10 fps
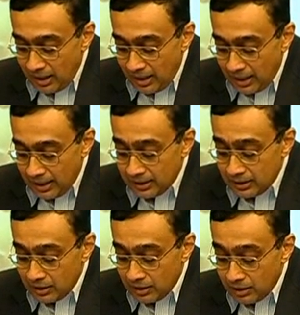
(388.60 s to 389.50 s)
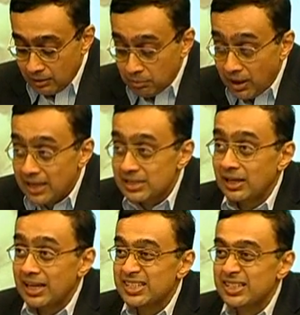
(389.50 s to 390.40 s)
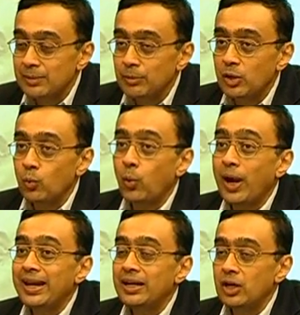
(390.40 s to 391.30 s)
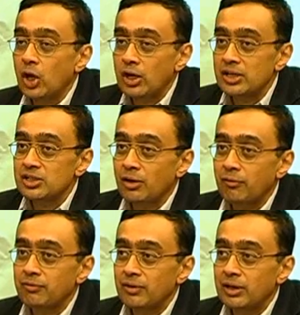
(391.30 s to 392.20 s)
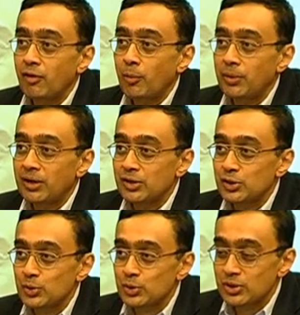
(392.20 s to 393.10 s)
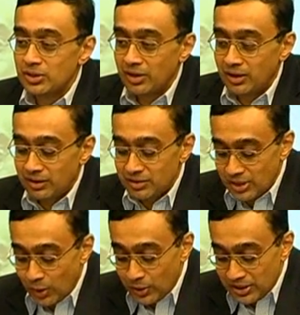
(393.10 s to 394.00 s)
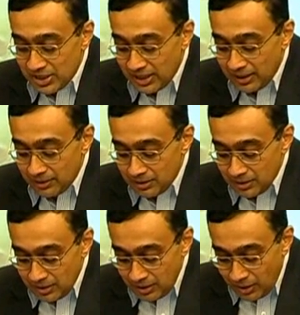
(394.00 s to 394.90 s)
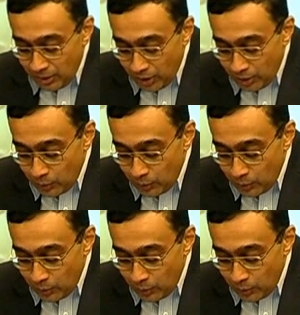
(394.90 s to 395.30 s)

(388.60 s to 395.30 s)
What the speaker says: and has an extremely wide knowledge of developmental issues surrounding Chennai.